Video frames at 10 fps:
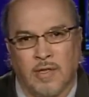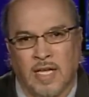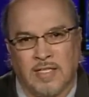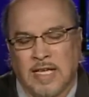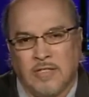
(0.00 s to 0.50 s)

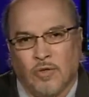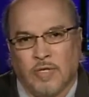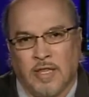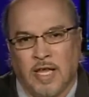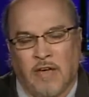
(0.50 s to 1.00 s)
that's, that's not
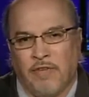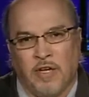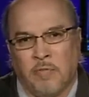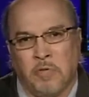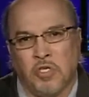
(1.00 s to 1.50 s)

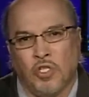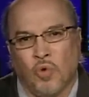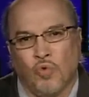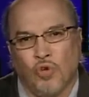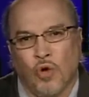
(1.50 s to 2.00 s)
Gaddafi. It means you
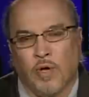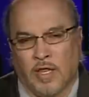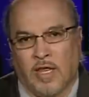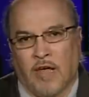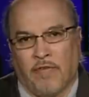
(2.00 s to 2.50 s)
don't know
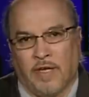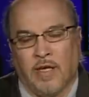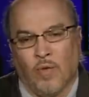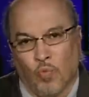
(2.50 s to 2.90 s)
Gaddafi.